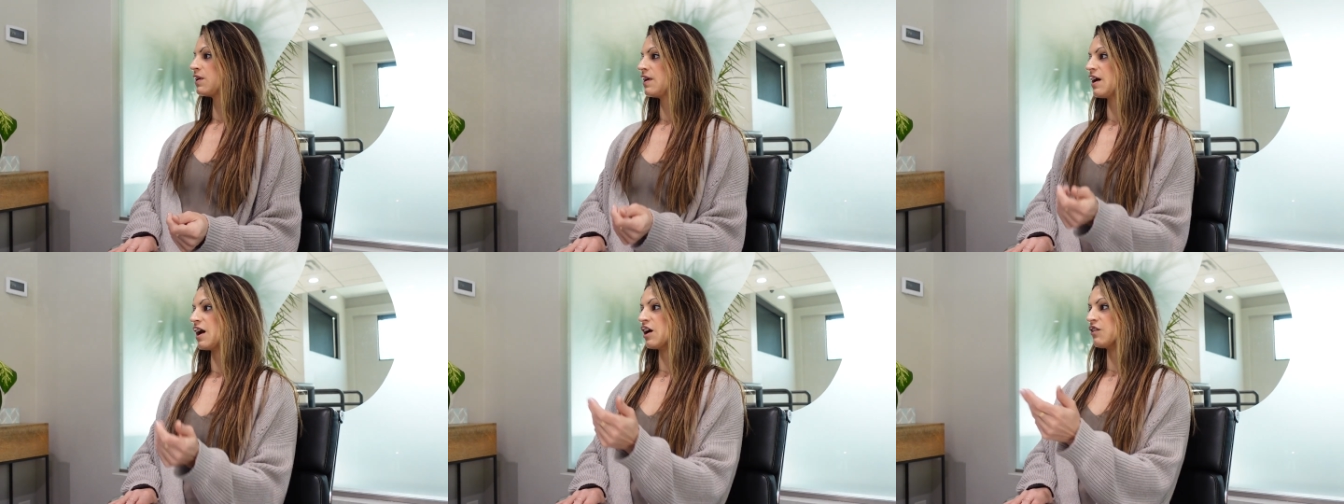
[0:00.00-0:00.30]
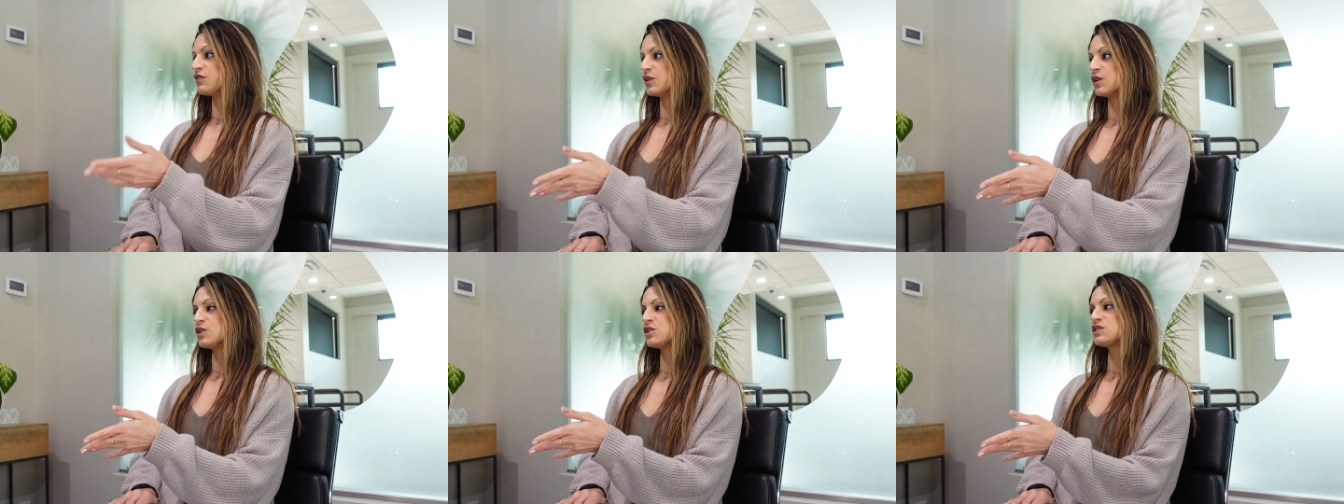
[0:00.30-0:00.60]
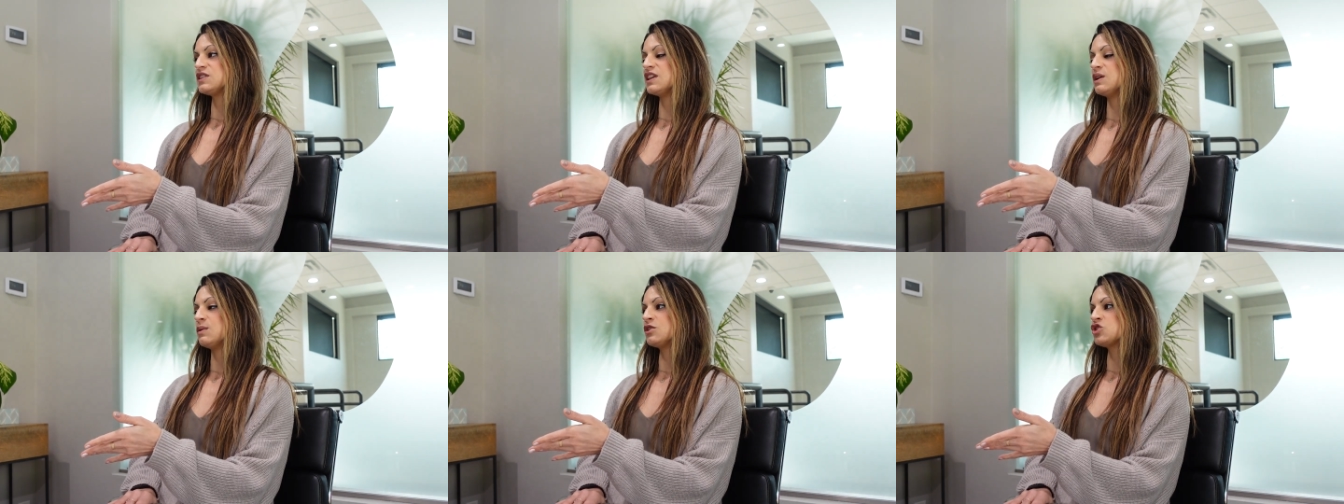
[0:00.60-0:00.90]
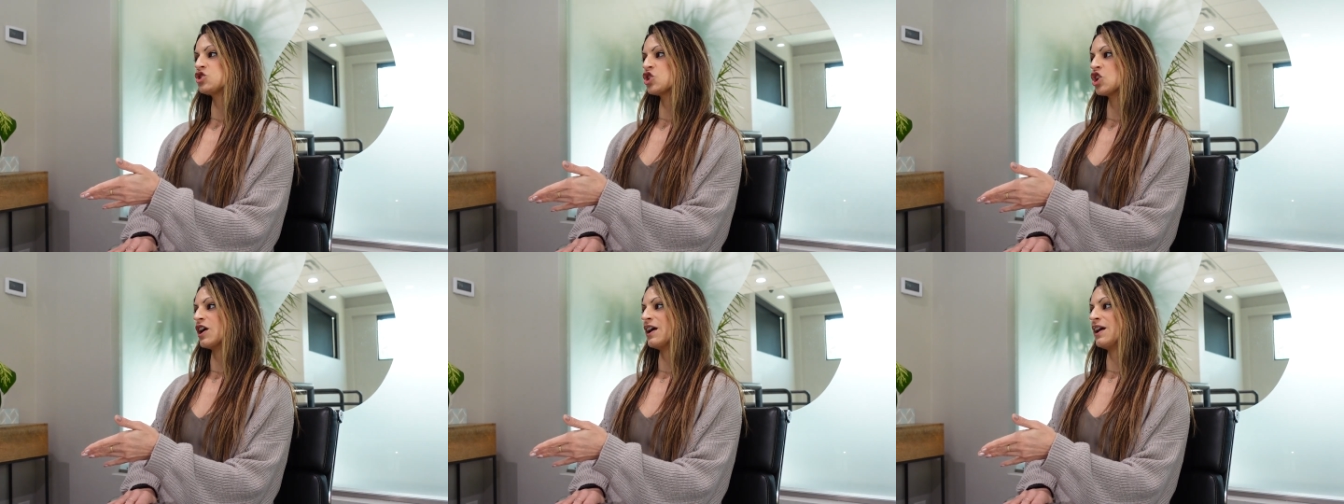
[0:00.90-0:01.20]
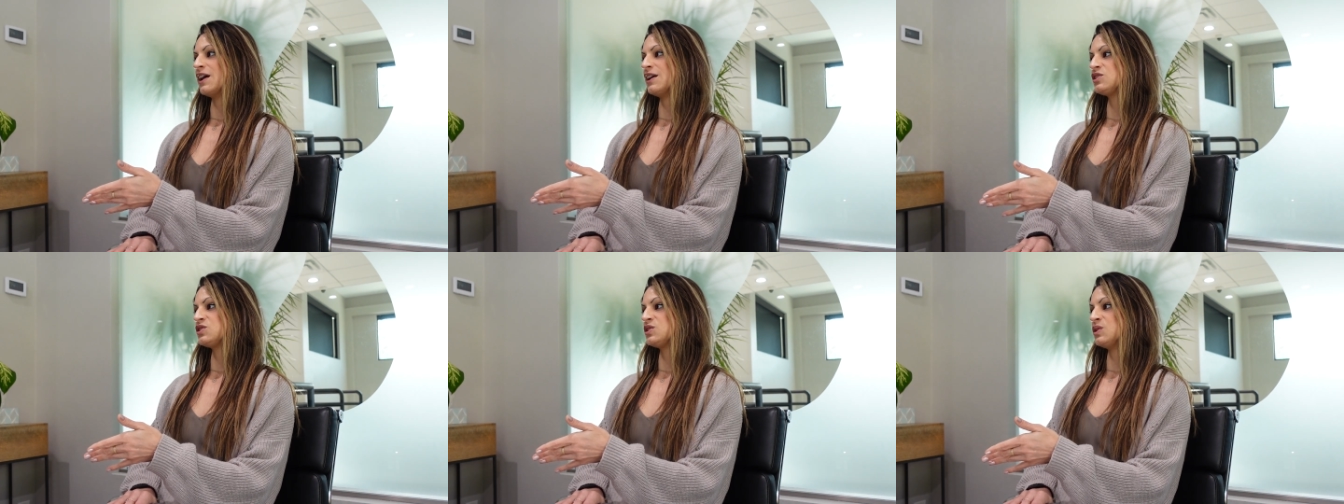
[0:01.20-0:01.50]
At first, they would
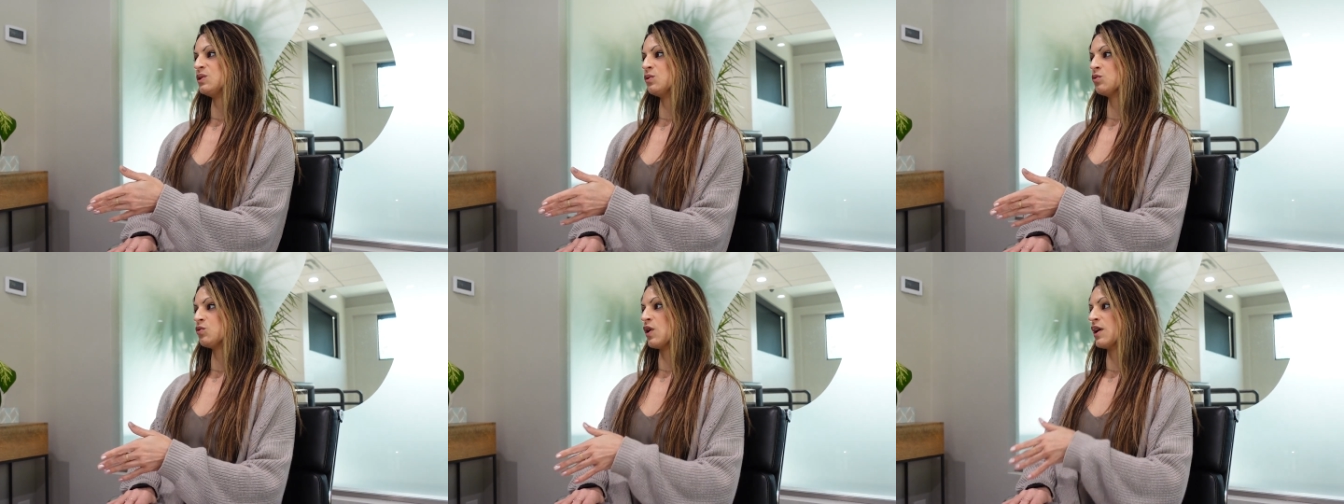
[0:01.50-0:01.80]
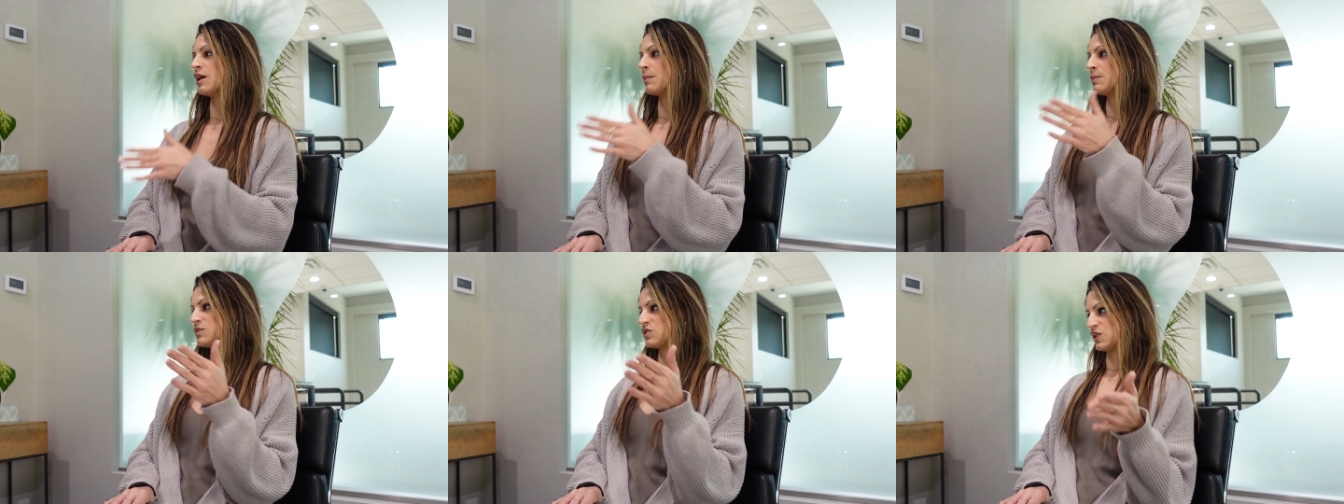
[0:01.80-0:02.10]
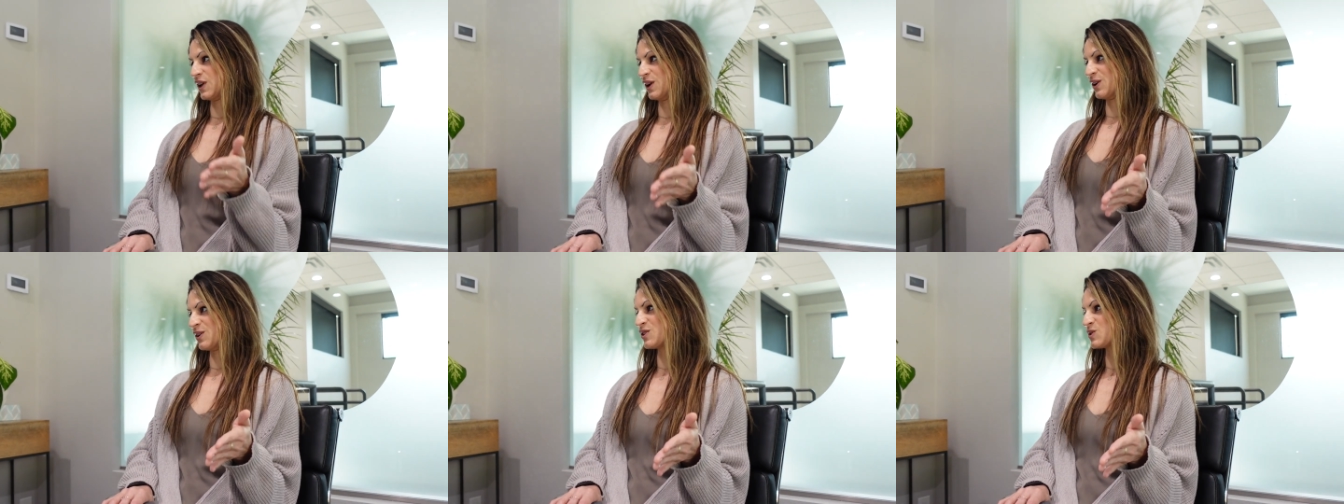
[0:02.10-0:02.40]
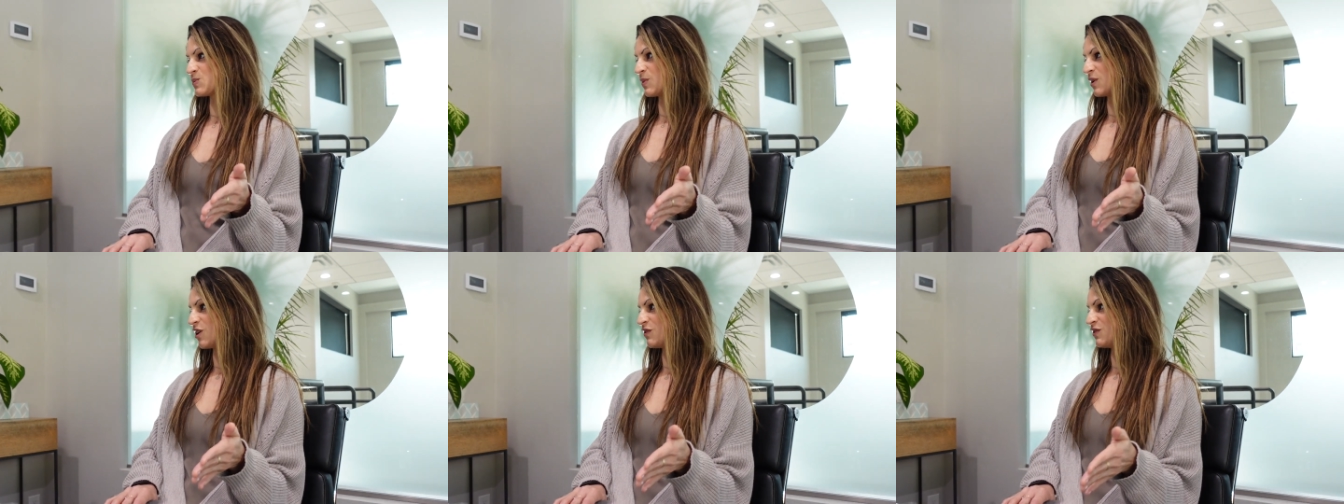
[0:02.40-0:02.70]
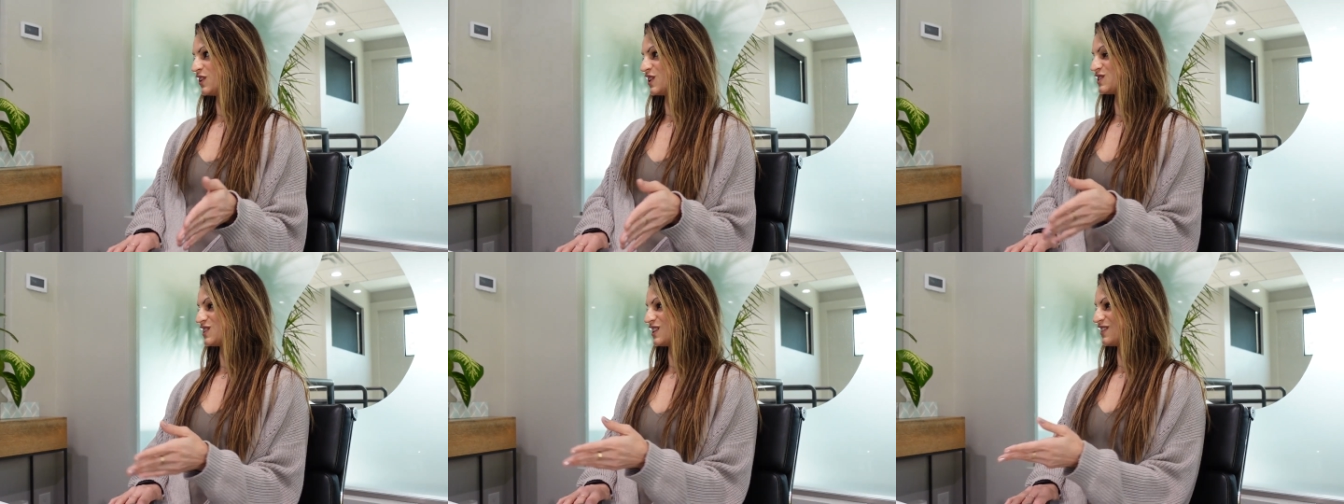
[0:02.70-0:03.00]
try to run upstairs, but
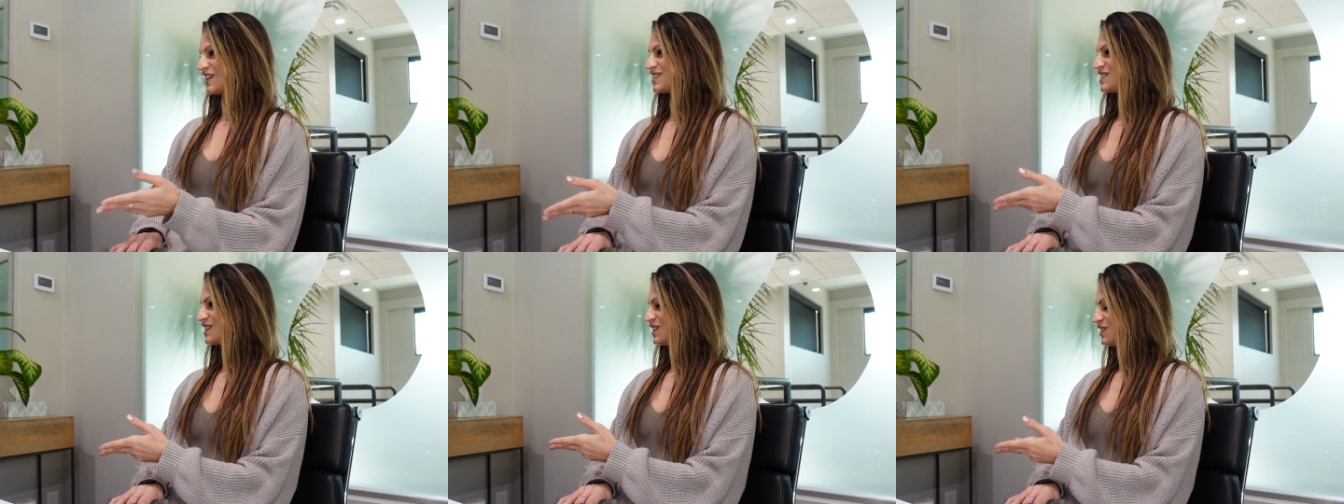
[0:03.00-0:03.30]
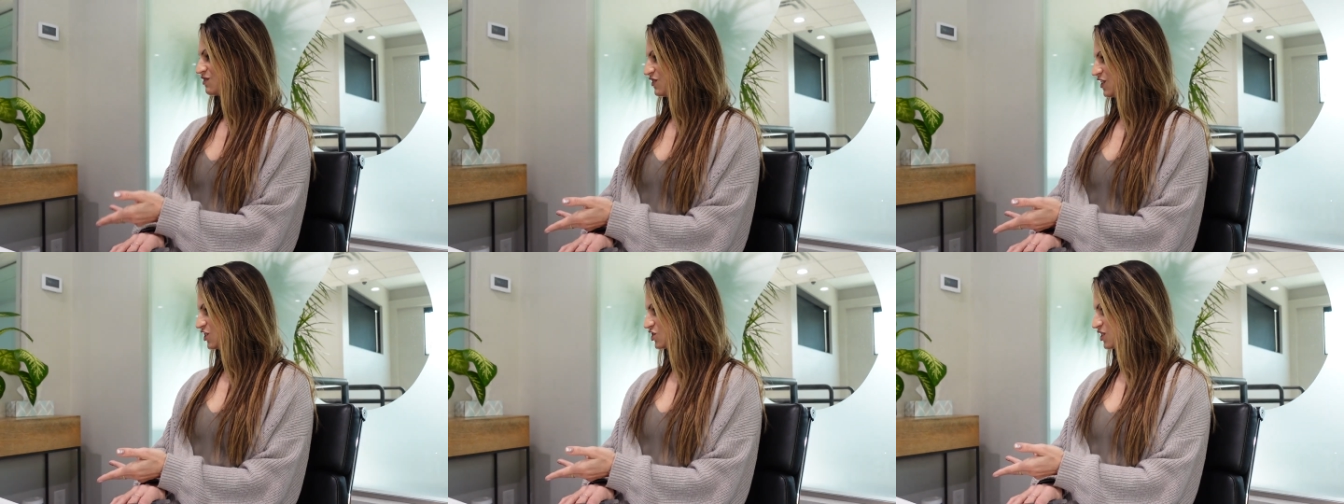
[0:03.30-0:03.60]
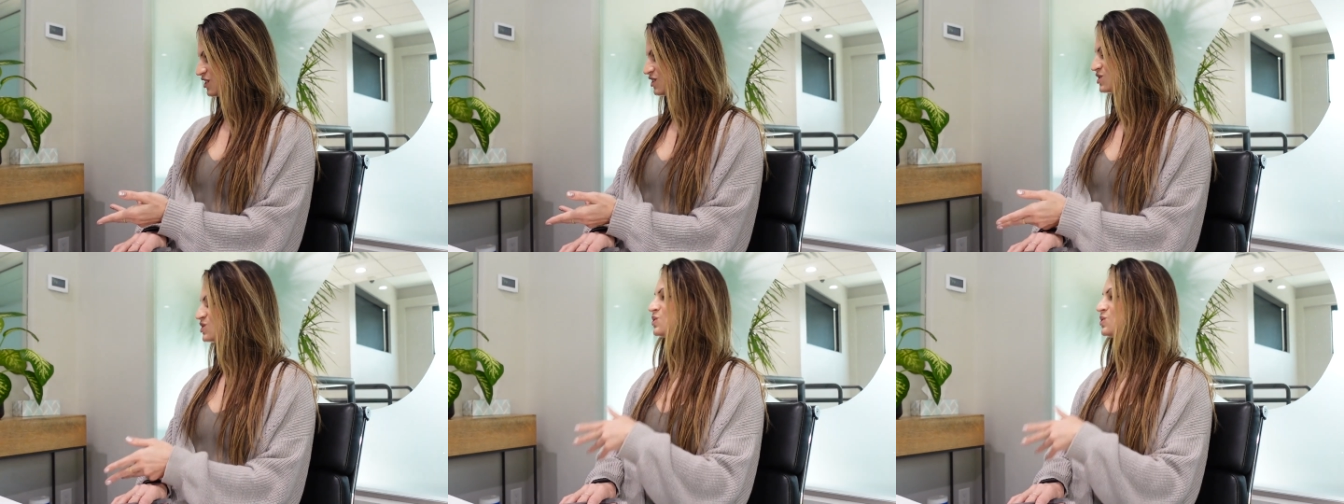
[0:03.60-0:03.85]
obviously that's inefficient.